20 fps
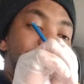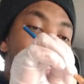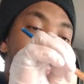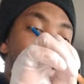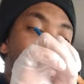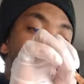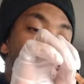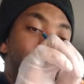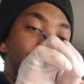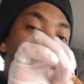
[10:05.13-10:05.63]
is
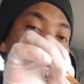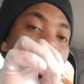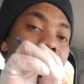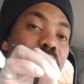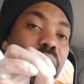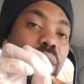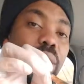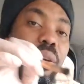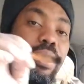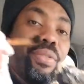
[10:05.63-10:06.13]
something that,
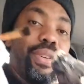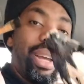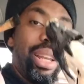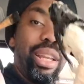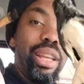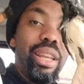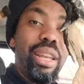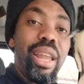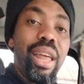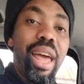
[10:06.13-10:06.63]
if I
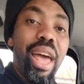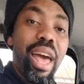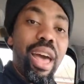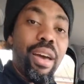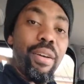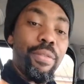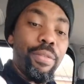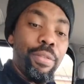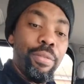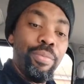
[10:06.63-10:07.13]
didn't
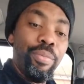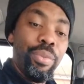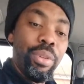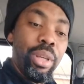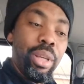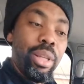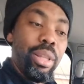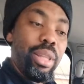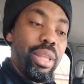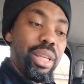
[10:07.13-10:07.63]
have
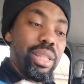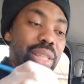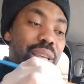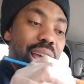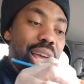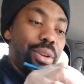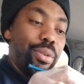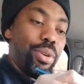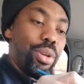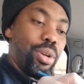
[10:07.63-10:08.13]
this,
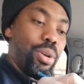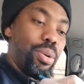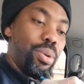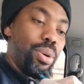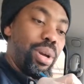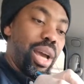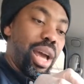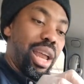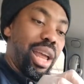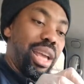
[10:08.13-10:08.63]
I don't
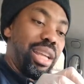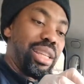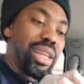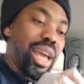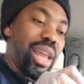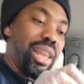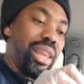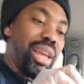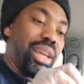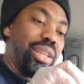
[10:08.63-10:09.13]
know. It's
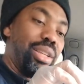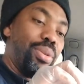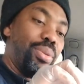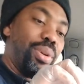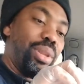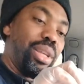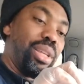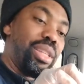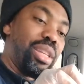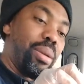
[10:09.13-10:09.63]
kind of like
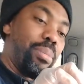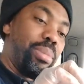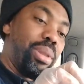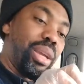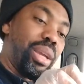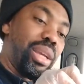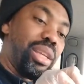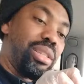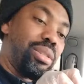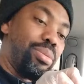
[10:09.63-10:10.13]
doing the same
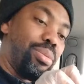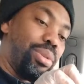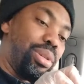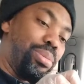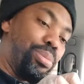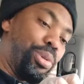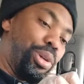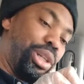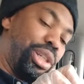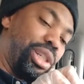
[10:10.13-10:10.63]
thing as was
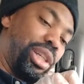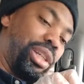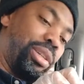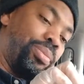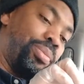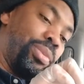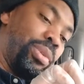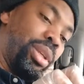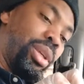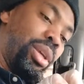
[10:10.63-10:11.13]

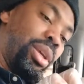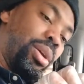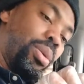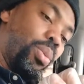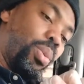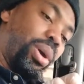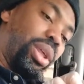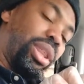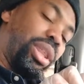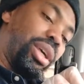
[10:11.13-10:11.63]
preaching
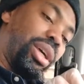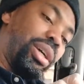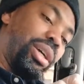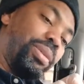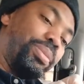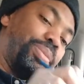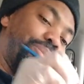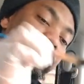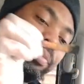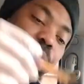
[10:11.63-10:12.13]
with
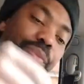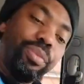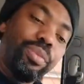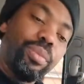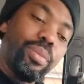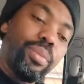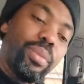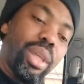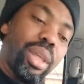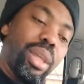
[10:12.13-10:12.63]

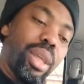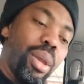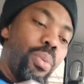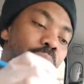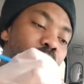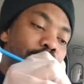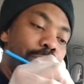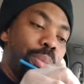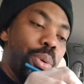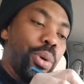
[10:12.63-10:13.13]

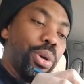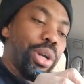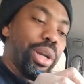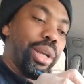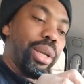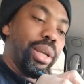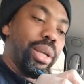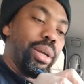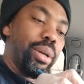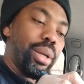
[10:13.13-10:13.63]
with a
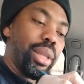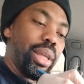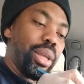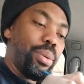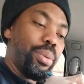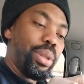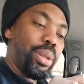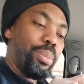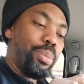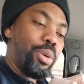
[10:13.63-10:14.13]
board,
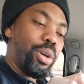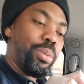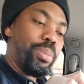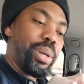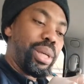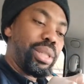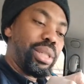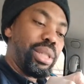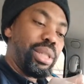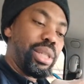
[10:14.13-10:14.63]
with a board
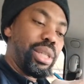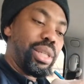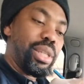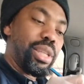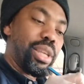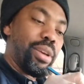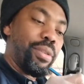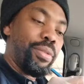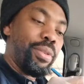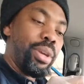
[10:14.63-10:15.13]
message and
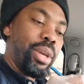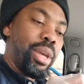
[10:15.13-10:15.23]
stuff.